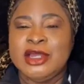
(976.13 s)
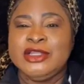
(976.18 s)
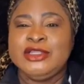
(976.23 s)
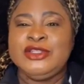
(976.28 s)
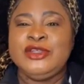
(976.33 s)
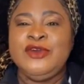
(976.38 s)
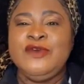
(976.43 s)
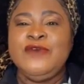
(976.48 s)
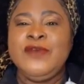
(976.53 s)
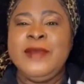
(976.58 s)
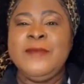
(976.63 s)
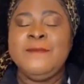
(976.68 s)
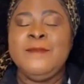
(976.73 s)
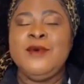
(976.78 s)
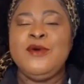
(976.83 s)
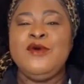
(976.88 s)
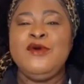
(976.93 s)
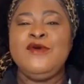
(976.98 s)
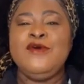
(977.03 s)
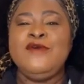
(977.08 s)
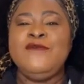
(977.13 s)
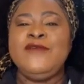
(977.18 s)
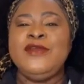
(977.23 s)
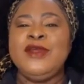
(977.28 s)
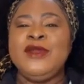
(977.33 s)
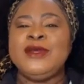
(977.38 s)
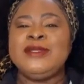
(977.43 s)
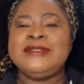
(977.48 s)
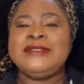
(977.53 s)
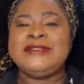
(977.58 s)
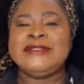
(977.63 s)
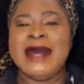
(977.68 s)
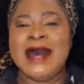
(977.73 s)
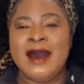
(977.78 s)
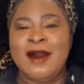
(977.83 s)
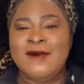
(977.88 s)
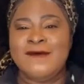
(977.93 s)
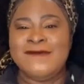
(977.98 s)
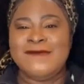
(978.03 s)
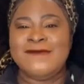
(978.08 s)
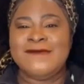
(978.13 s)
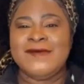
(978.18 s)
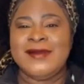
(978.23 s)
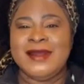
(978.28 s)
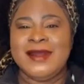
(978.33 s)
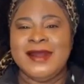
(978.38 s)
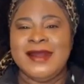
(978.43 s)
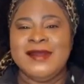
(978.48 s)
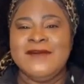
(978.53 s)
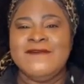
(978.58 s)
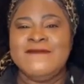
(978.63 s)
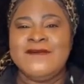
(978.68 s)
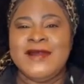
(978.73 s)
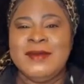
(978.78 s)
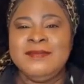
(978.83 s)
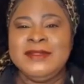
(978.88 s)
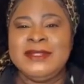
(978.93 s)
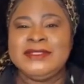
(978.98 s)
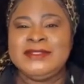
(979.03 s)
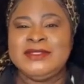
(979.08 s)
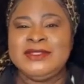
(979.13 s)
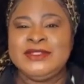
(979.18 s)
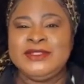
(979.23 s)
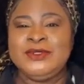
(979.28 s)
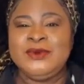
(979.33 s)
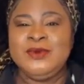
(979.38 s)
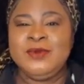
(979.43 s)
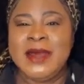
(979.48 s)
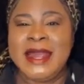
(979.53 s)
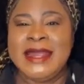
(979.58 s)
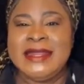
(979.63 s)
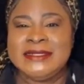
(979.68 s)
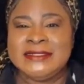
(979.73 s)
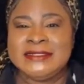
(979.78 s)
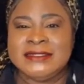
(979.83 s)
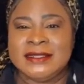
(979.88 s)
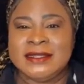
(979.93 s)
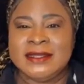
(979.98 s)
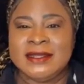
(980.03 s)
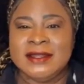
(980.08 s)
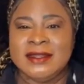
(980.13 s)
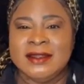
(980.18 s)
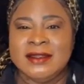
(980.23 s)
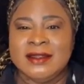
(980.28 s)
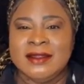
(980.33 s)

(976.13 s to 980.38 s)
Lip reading: to remove yourself from the situation.